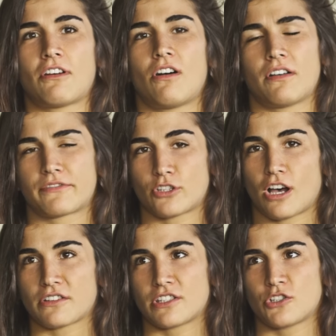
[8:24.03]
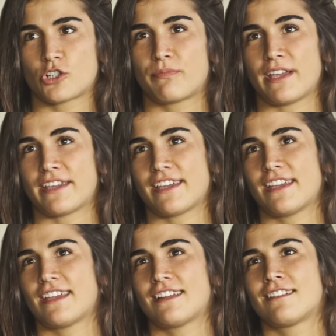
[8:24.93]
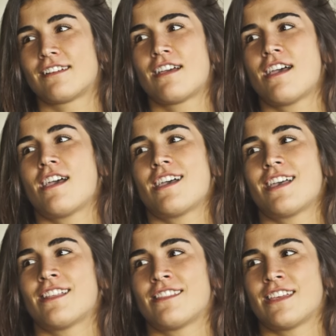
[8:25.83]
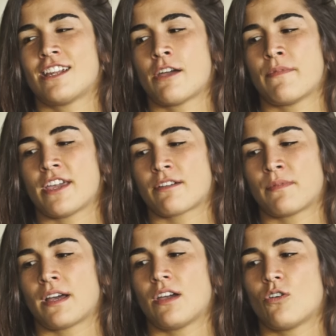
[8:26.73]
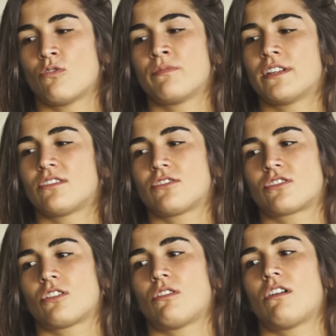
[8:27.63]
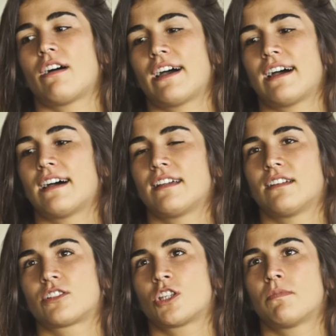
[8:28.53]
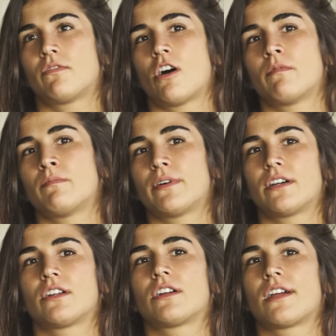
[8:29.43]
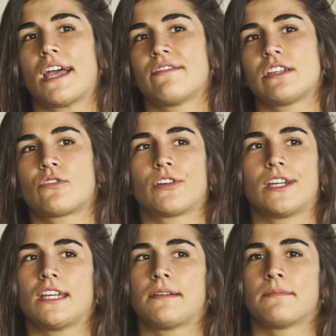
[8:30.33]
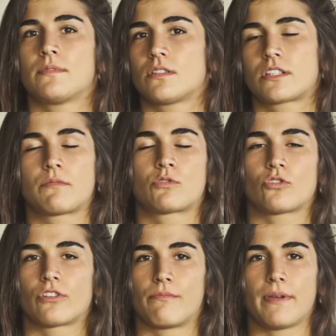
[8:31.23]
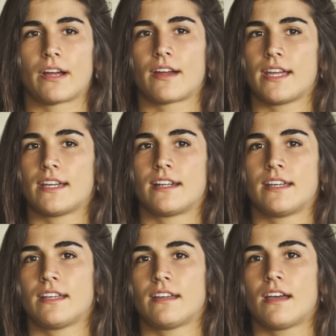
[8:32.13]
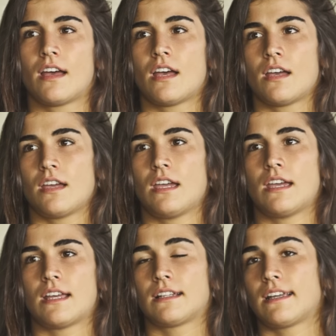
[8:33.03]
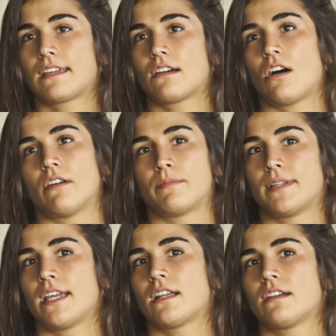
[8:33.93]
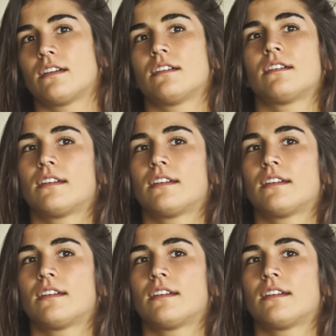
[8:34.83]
I'll have sausage or bacon, and then I make my oatmeal, so I'll add a scoop of almond butter, heavy cream, some sort of berry in it, and like I'll have a banana.